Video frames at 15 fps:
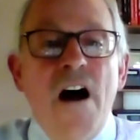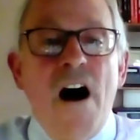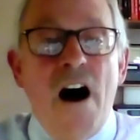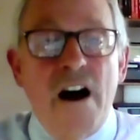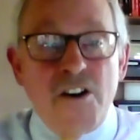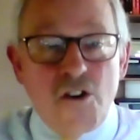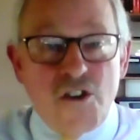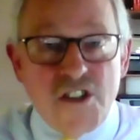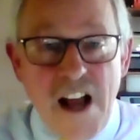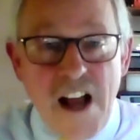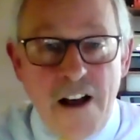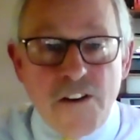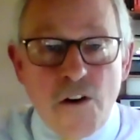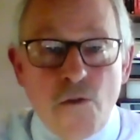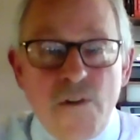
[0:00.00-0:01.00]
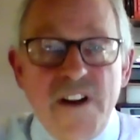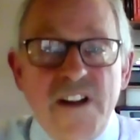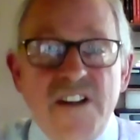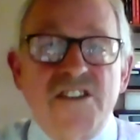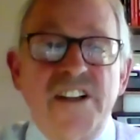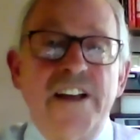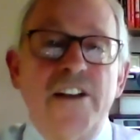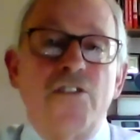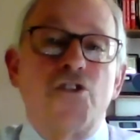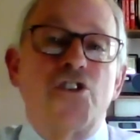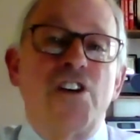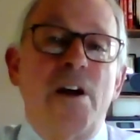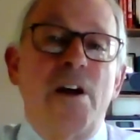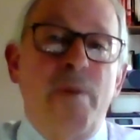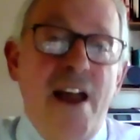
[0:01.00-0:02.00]
under South Korea's
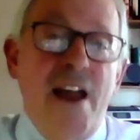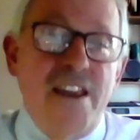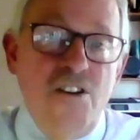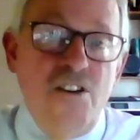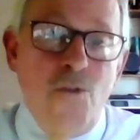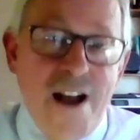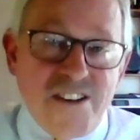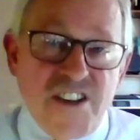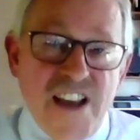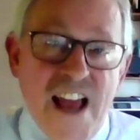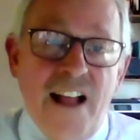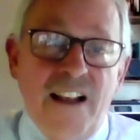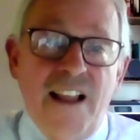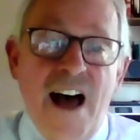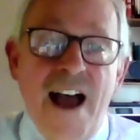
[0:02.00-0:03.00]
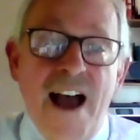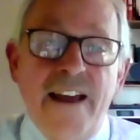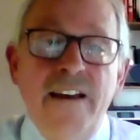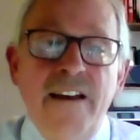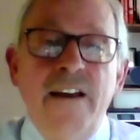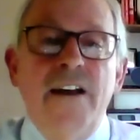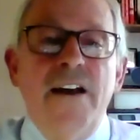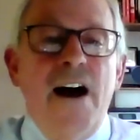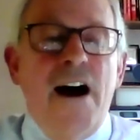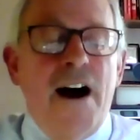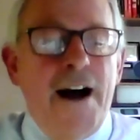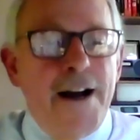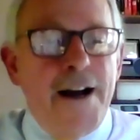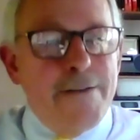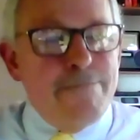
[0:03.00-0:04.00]
leadership, a US ally
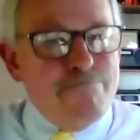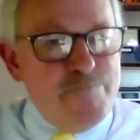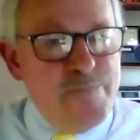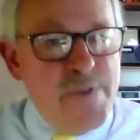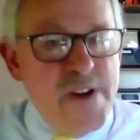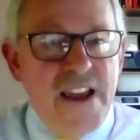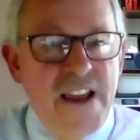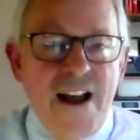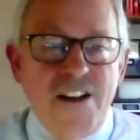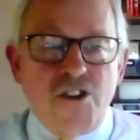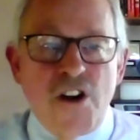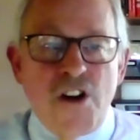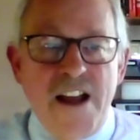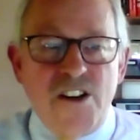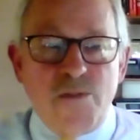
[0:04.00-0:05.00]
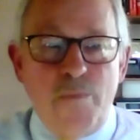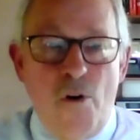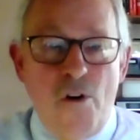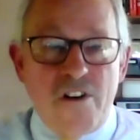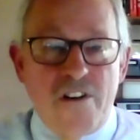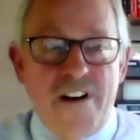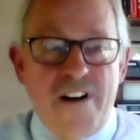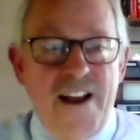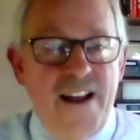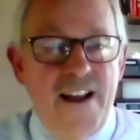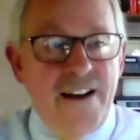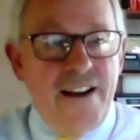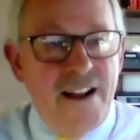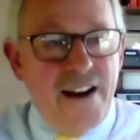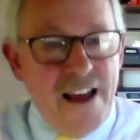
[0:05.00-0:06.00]
uh, being on China's border.
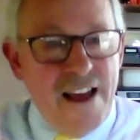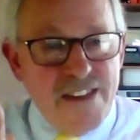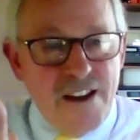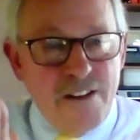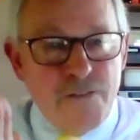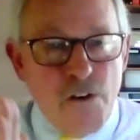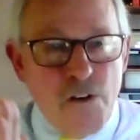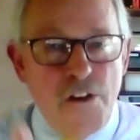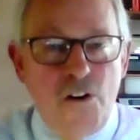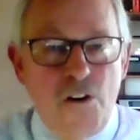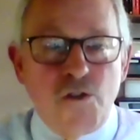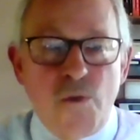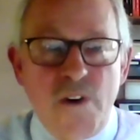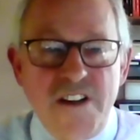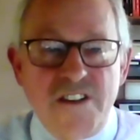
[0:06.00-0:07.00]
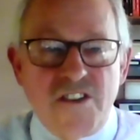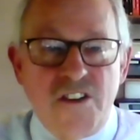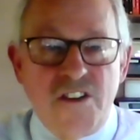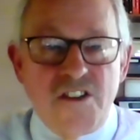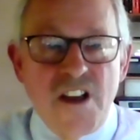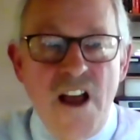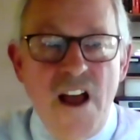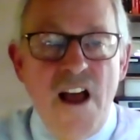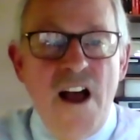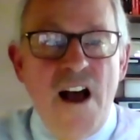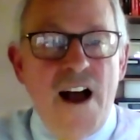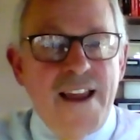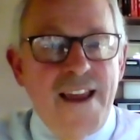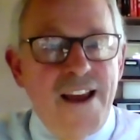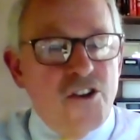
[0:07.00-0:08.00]
And, and I think for those reasons,
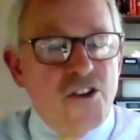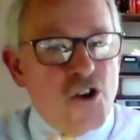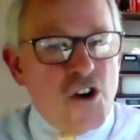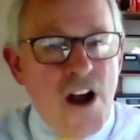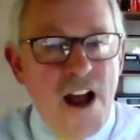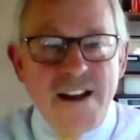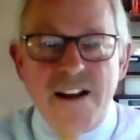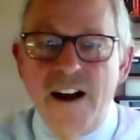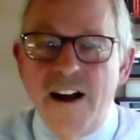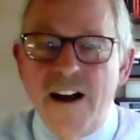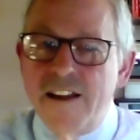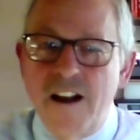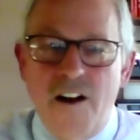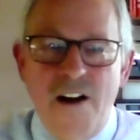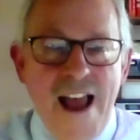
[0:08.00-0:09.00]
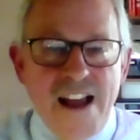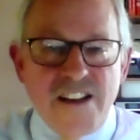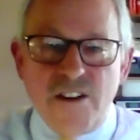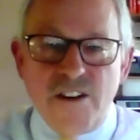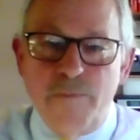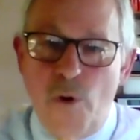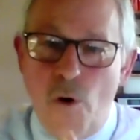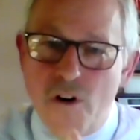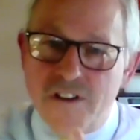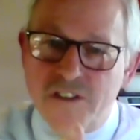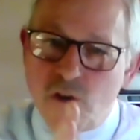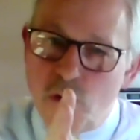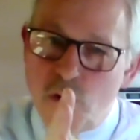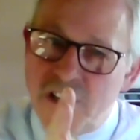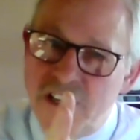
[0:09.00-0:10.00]
again, China you know, has important
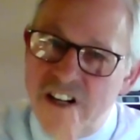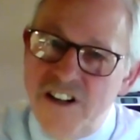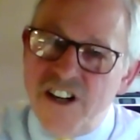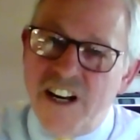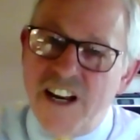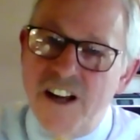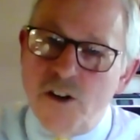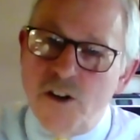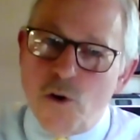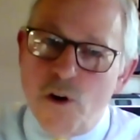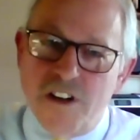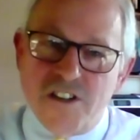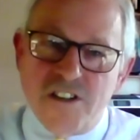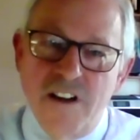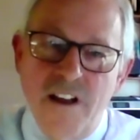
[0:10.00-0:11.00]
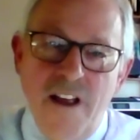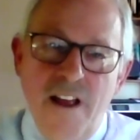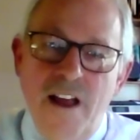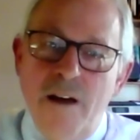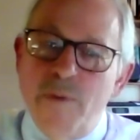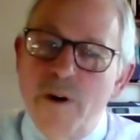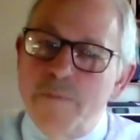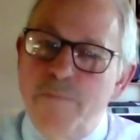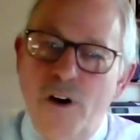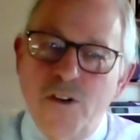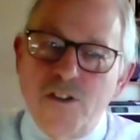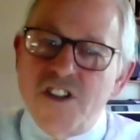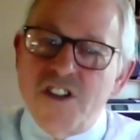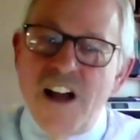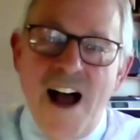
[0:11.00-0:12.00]
strategic interests, but
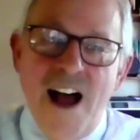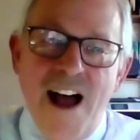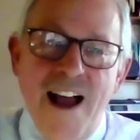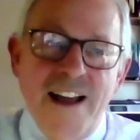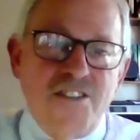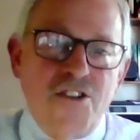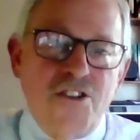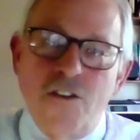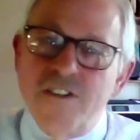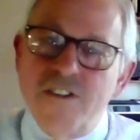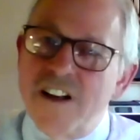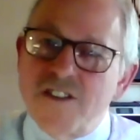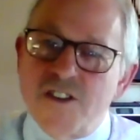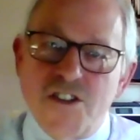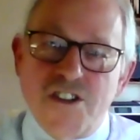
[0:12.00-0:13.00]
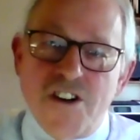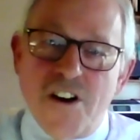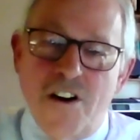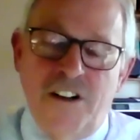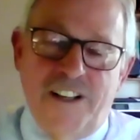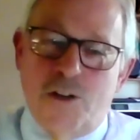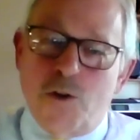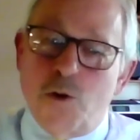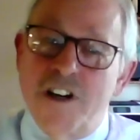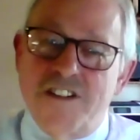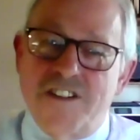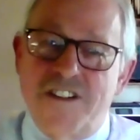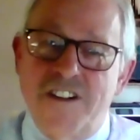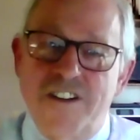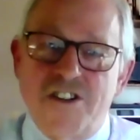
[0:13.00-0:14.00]
both sides don't necessarily
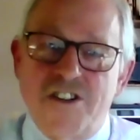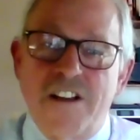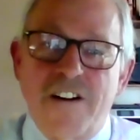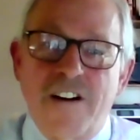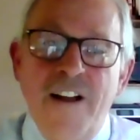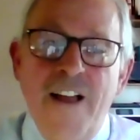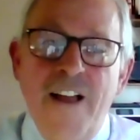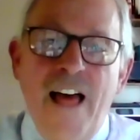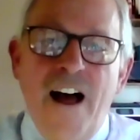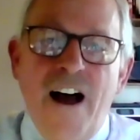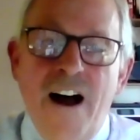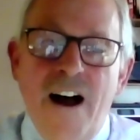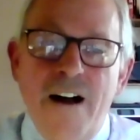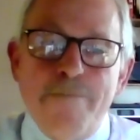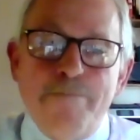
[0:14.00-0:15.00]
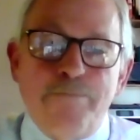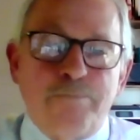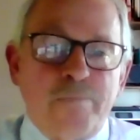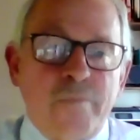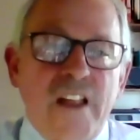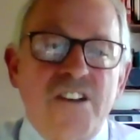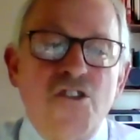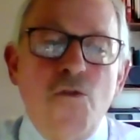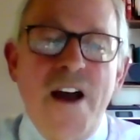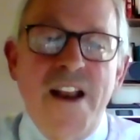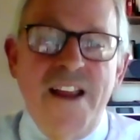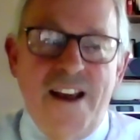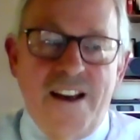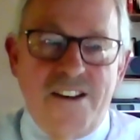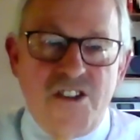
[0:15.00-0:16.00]
trust each other um, to
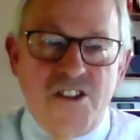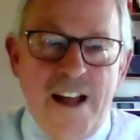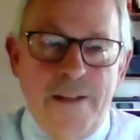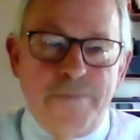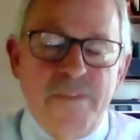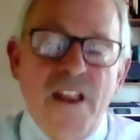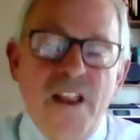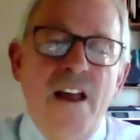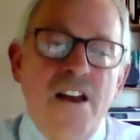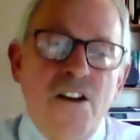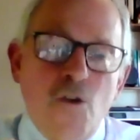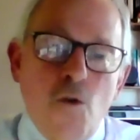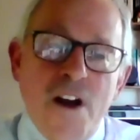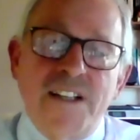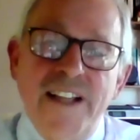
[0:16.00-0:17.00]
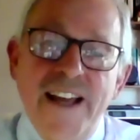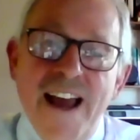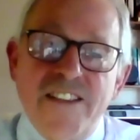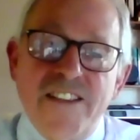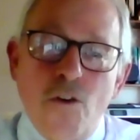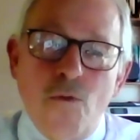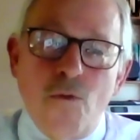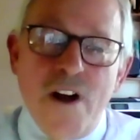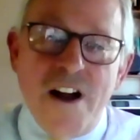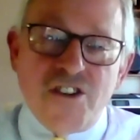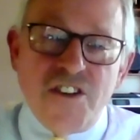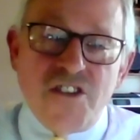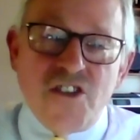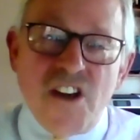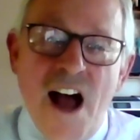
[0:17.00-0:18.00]
any extent. Quickly on the
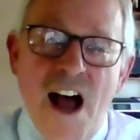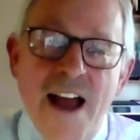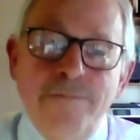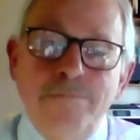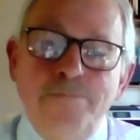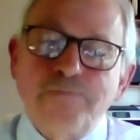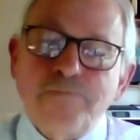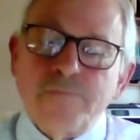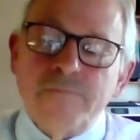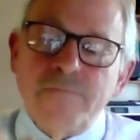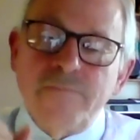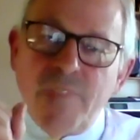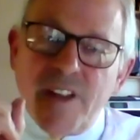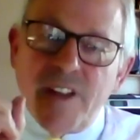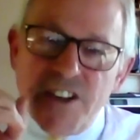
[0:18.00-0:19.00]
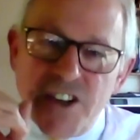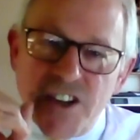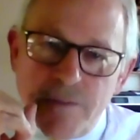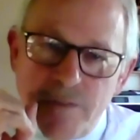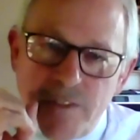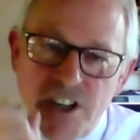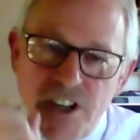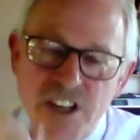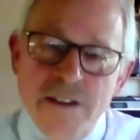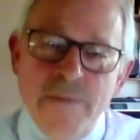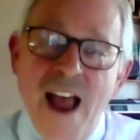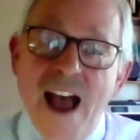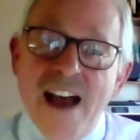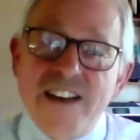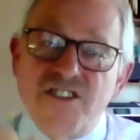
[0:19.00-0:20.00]
Russia side, Kim
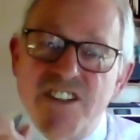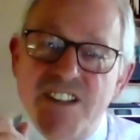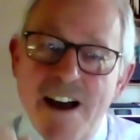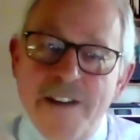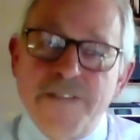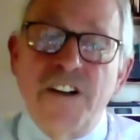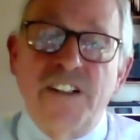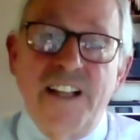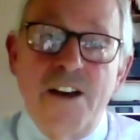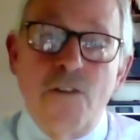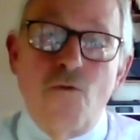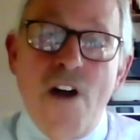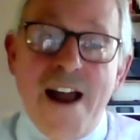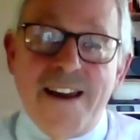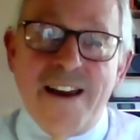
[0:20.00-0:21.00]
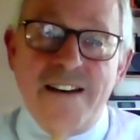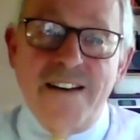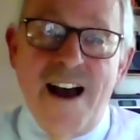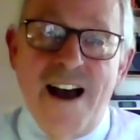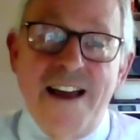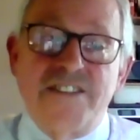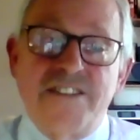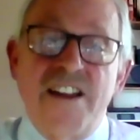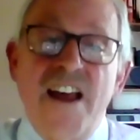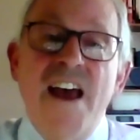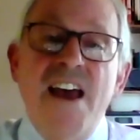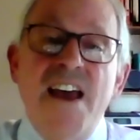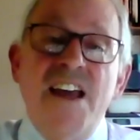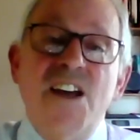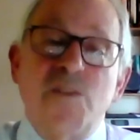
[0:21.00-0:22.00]
has definitely recognized
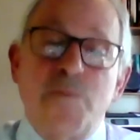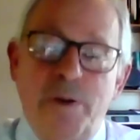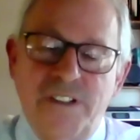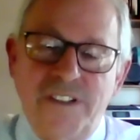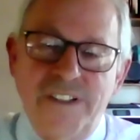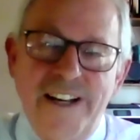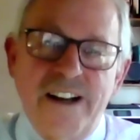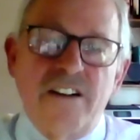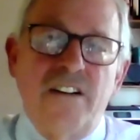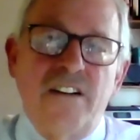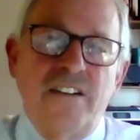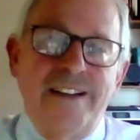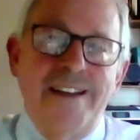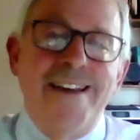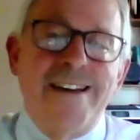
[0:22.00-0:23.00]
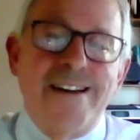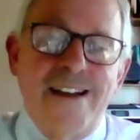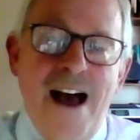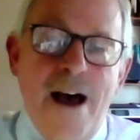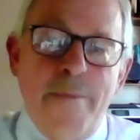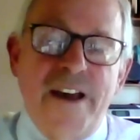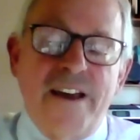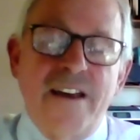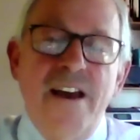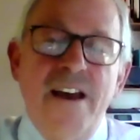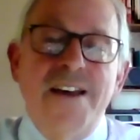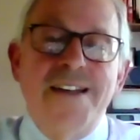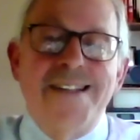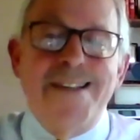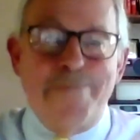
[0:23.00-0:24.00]
his political and economic
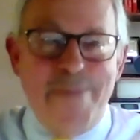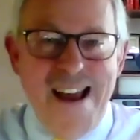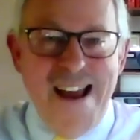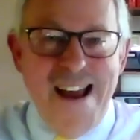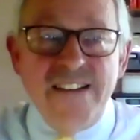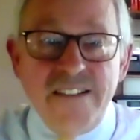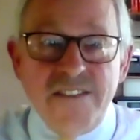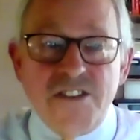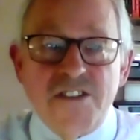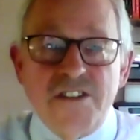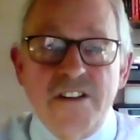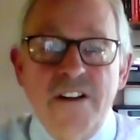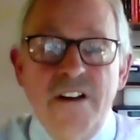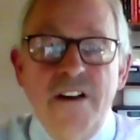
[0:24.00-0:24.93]
dependence